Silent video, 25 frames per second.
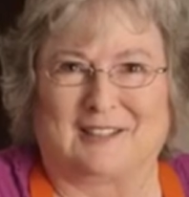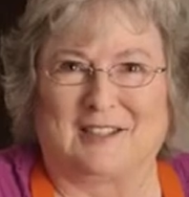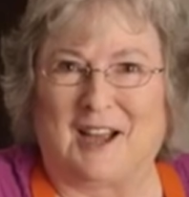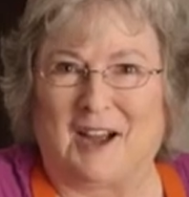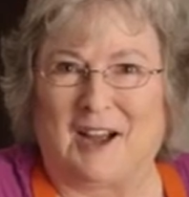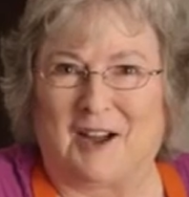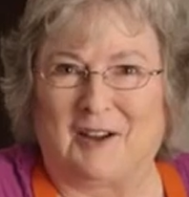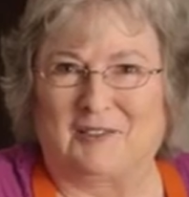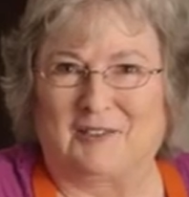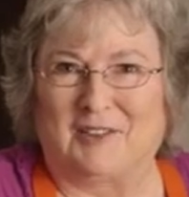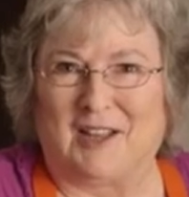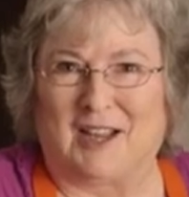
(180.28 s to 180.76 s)

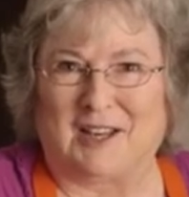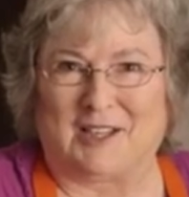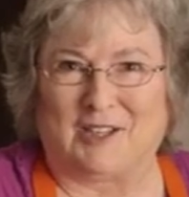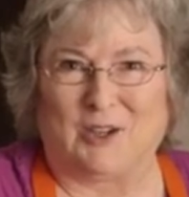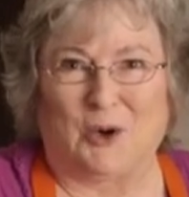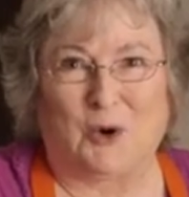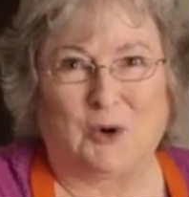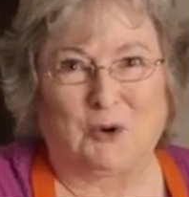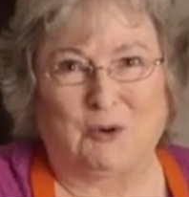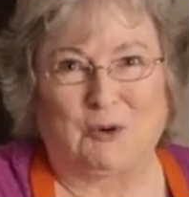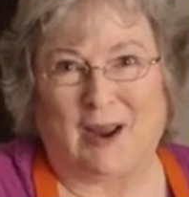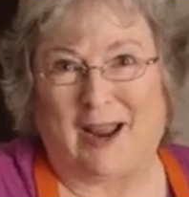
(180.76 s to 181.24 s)
love
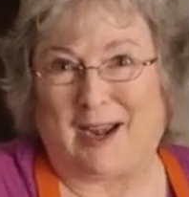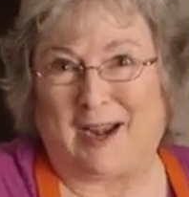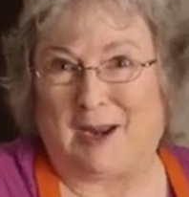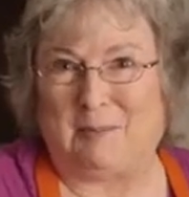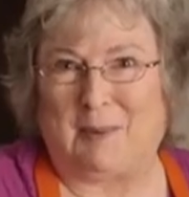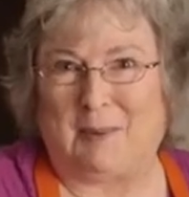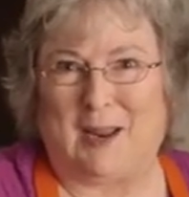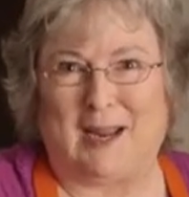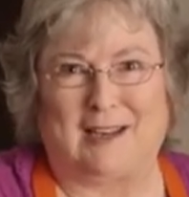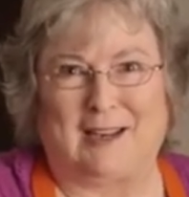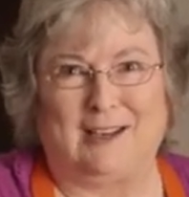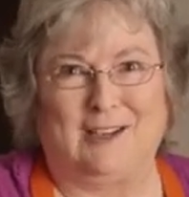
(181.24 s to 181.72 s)
like your
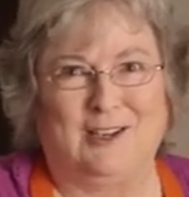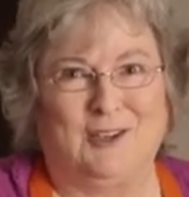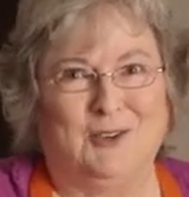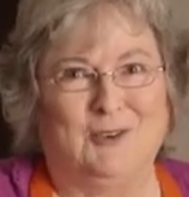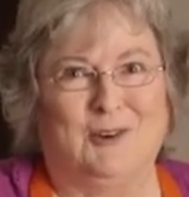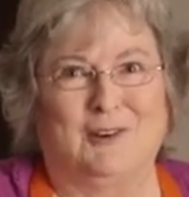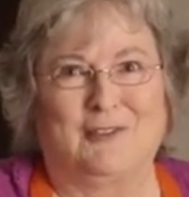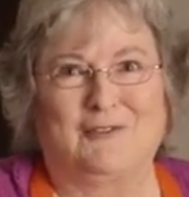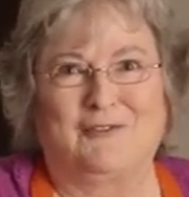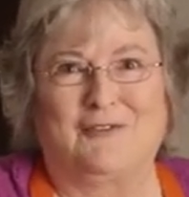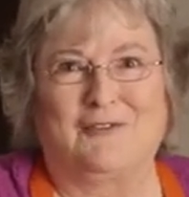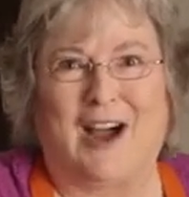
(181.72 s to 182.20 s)
granny baking
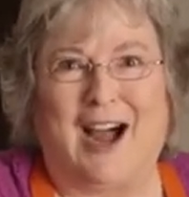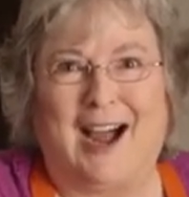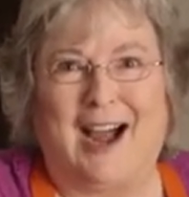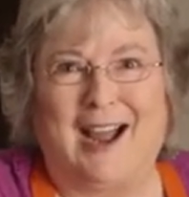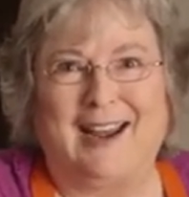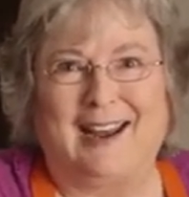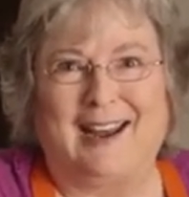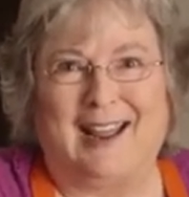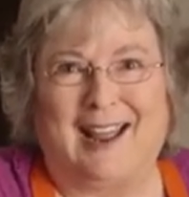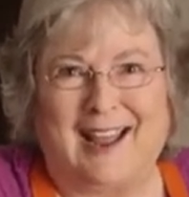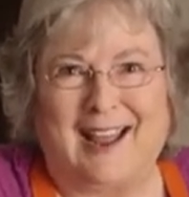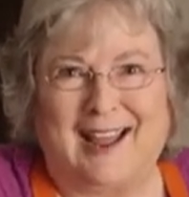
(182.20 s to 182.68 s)
you a
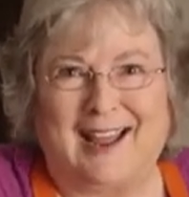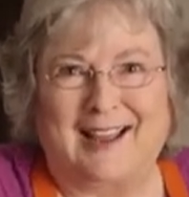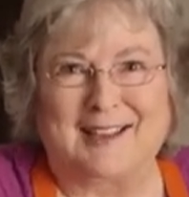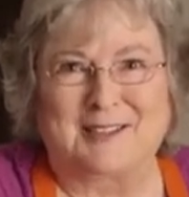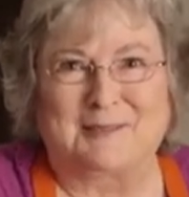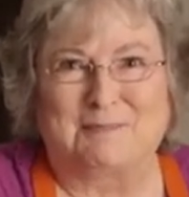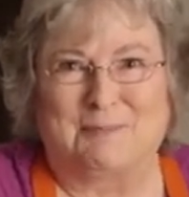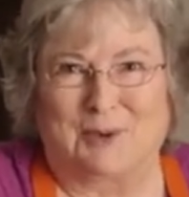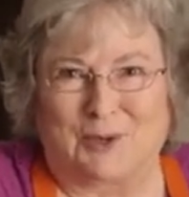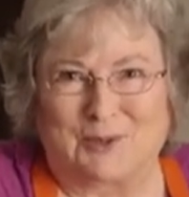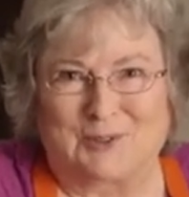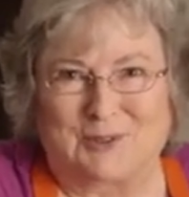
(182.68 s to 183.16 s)
fine
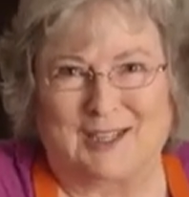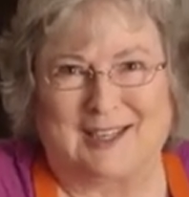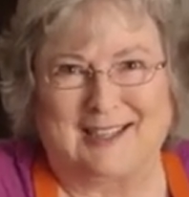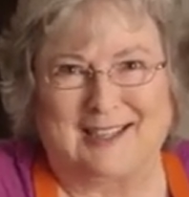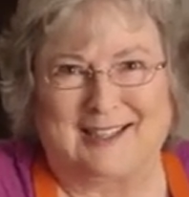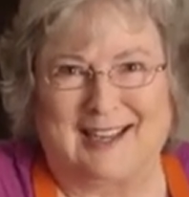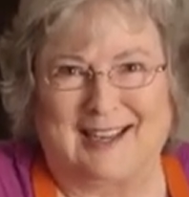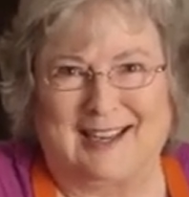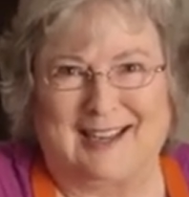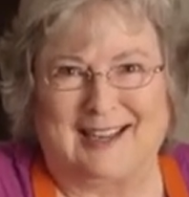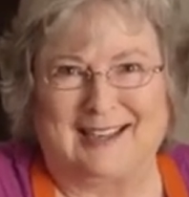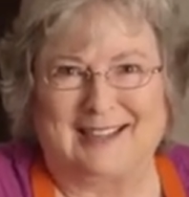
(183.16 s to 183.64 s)
ass
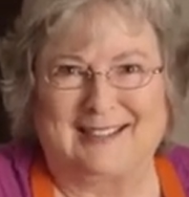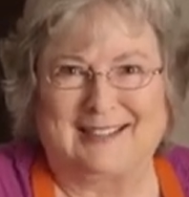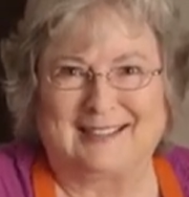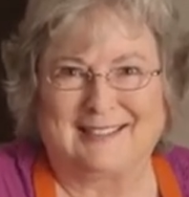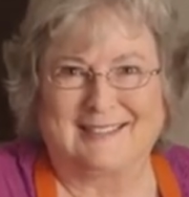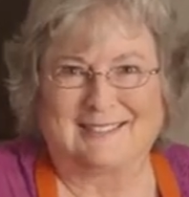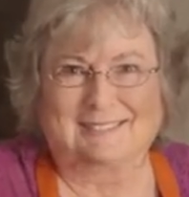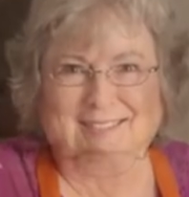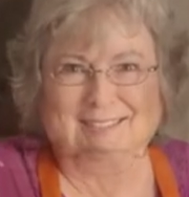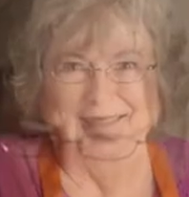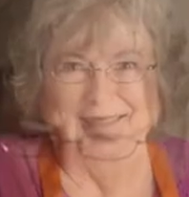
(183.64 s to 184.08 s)
birthday cake.